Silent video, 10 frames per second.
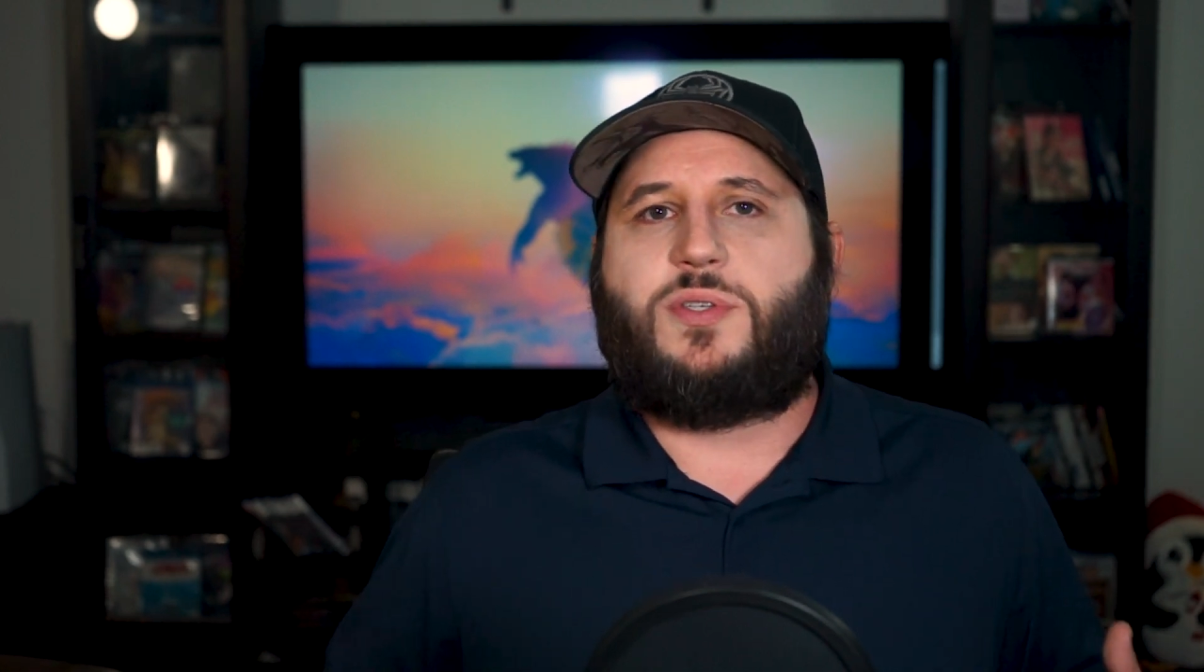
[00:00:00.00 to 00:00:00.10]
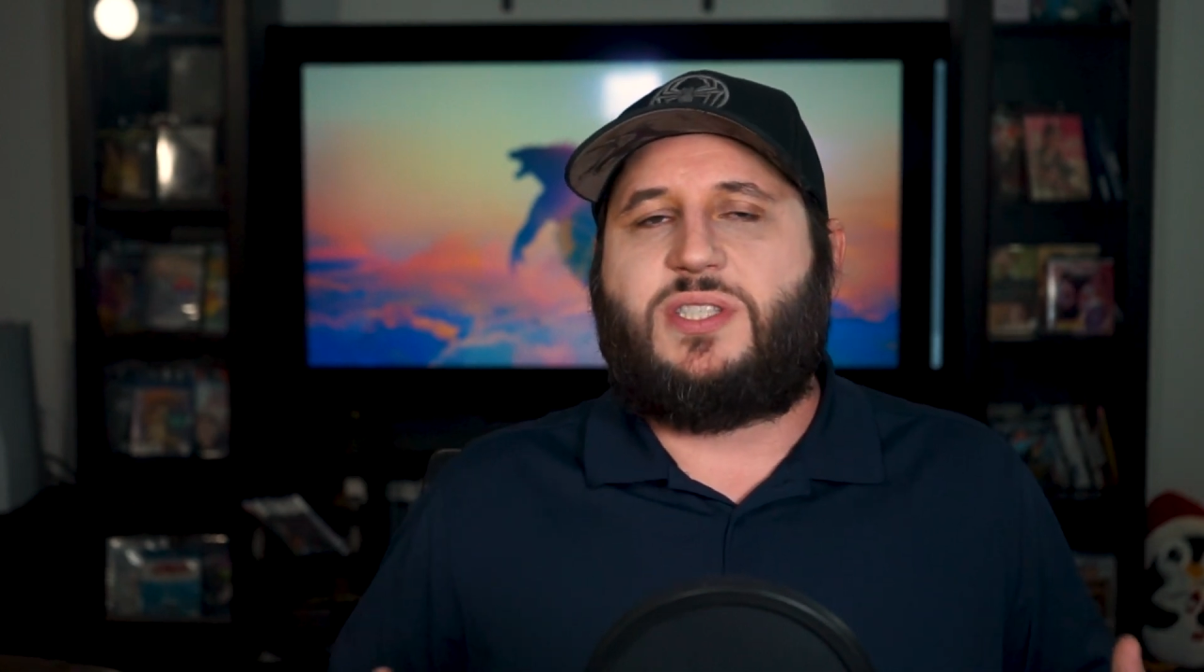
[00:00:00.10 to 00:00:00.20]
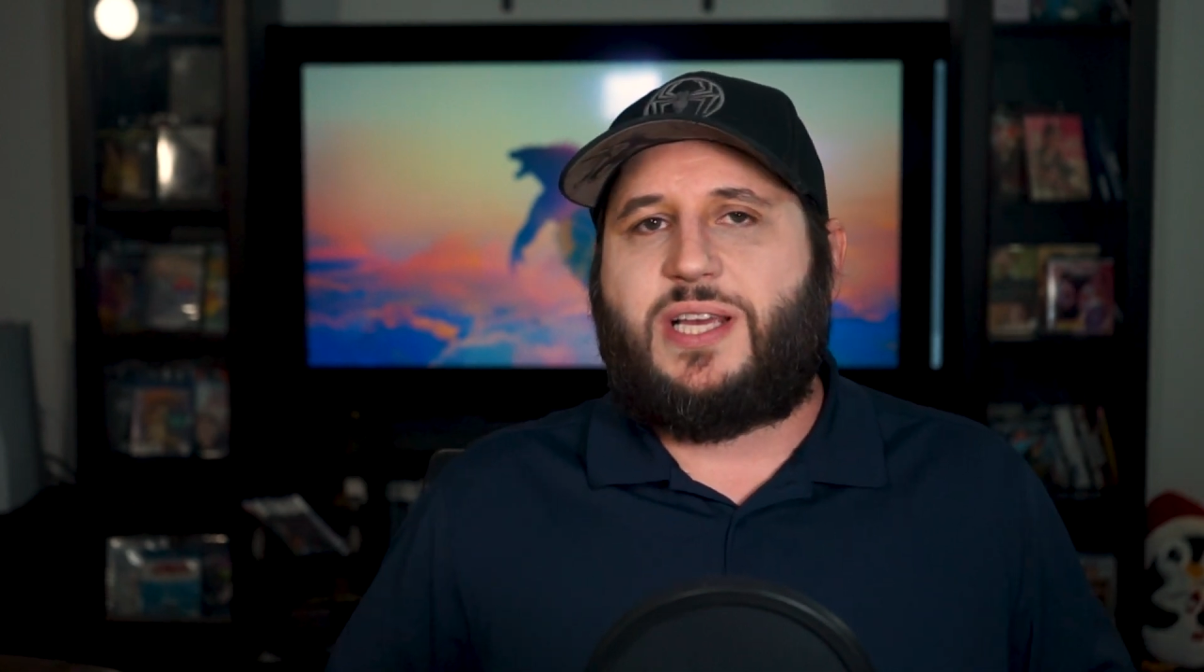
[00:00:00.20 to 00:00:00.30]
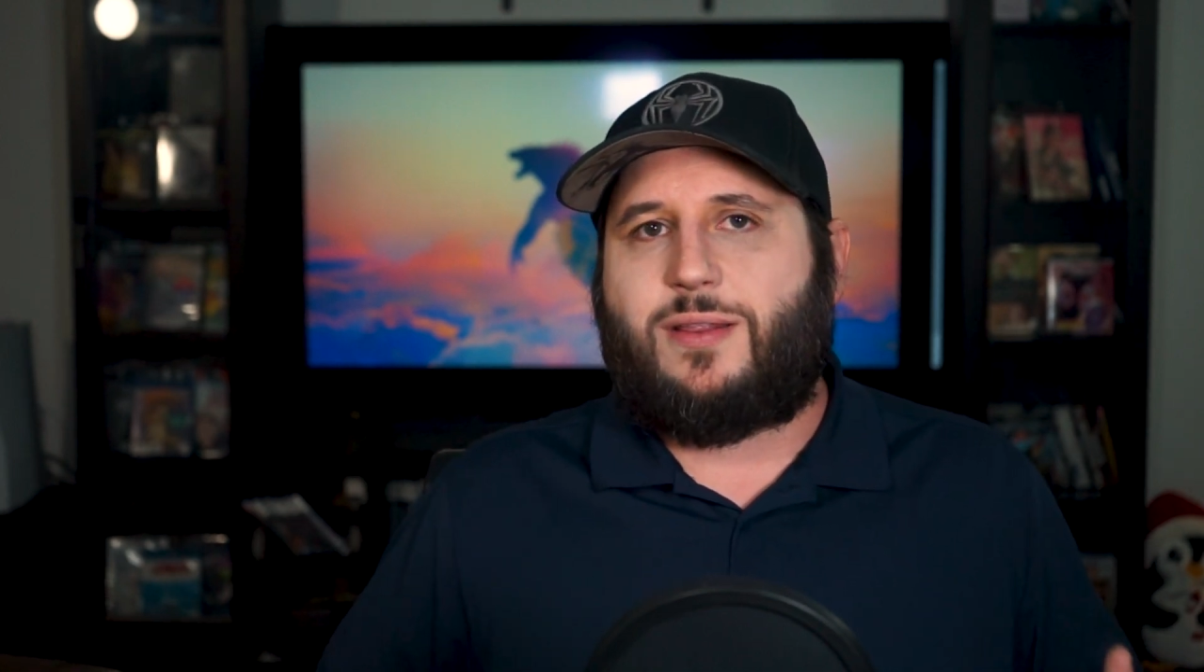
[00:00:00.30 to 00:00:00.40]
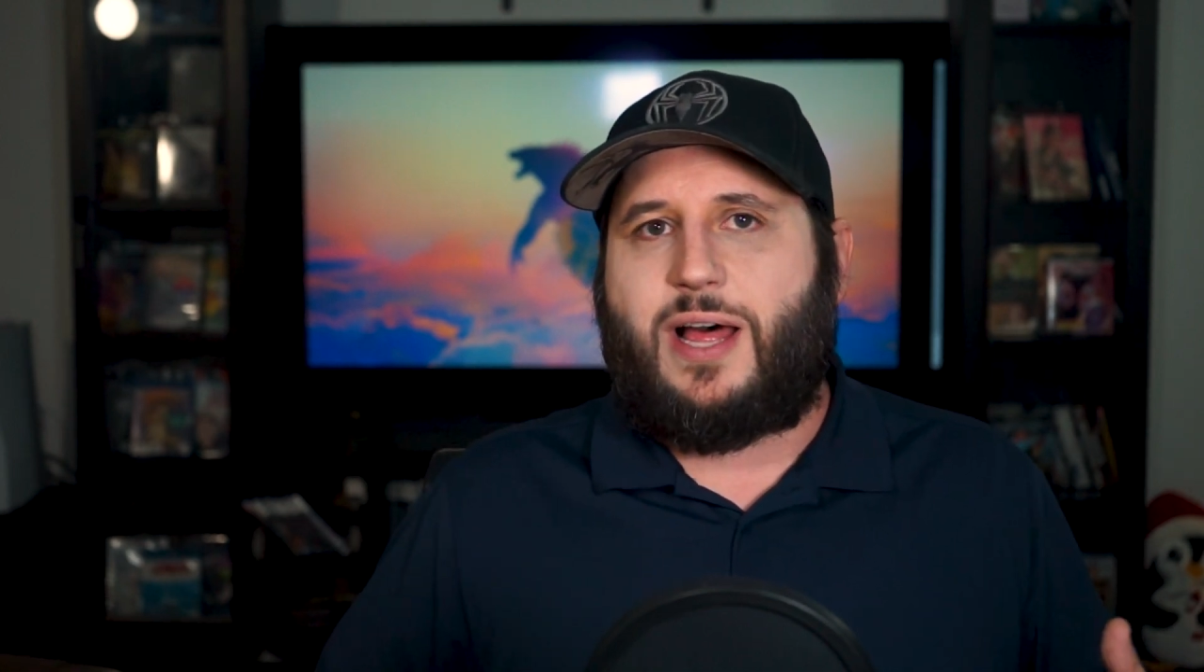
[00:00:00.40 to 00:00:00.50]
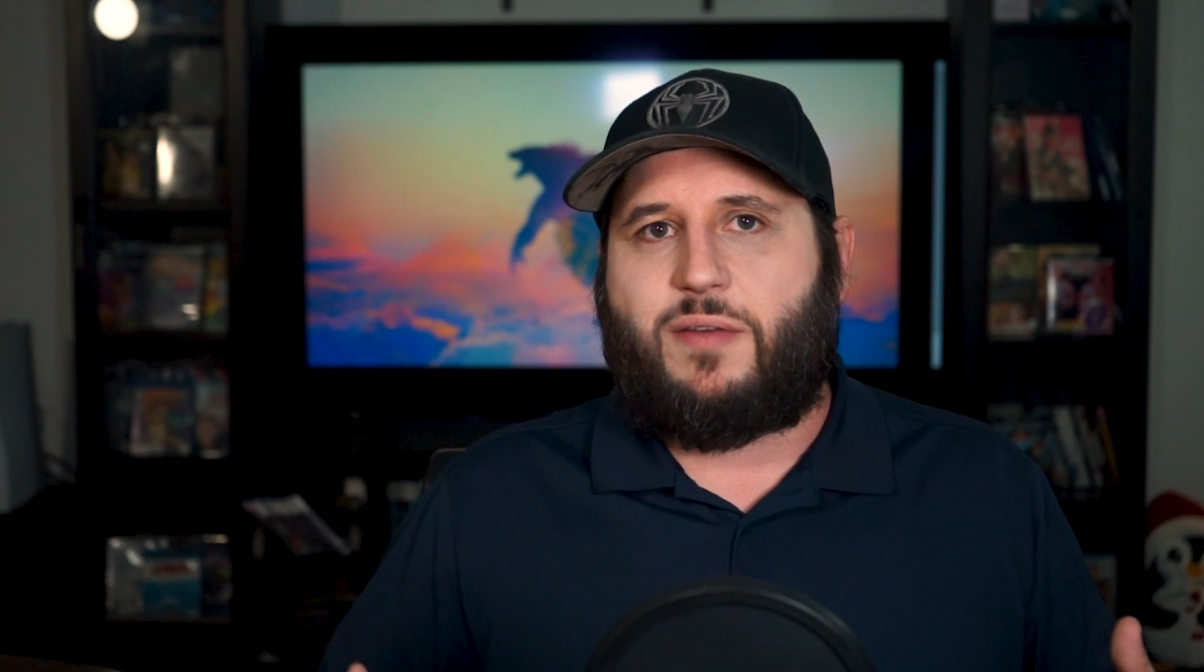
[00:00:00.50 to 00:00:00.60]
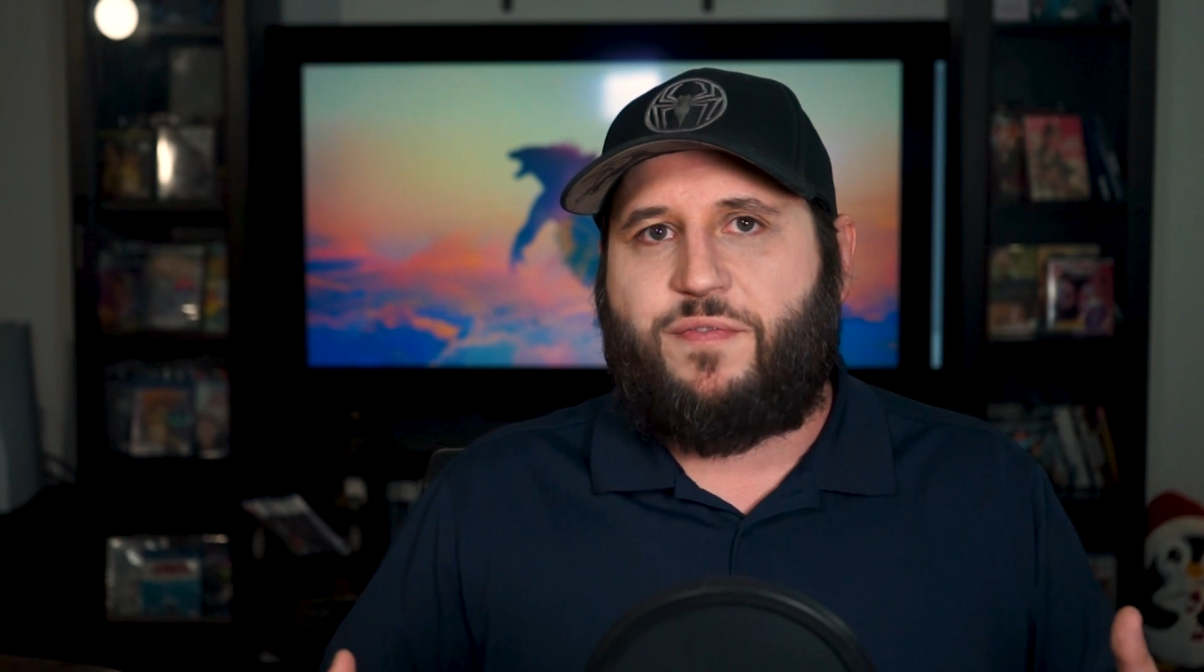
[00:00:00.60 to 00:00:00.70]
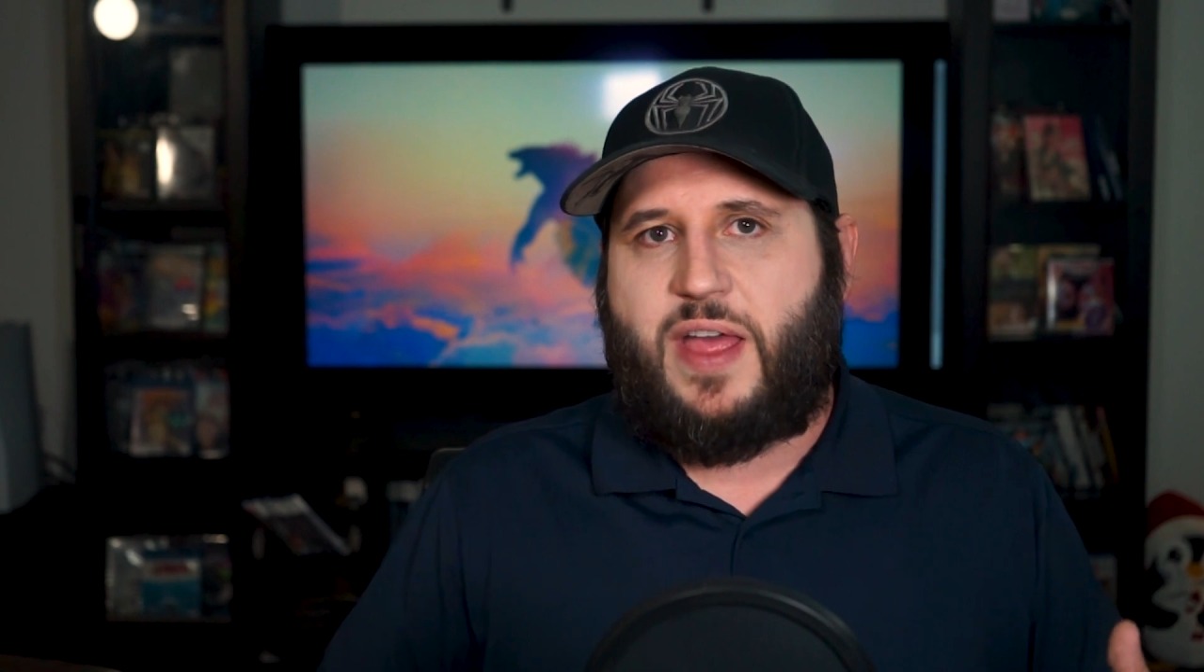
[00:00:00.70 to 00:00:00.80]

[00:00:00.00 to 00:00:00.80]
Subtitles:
see a lot of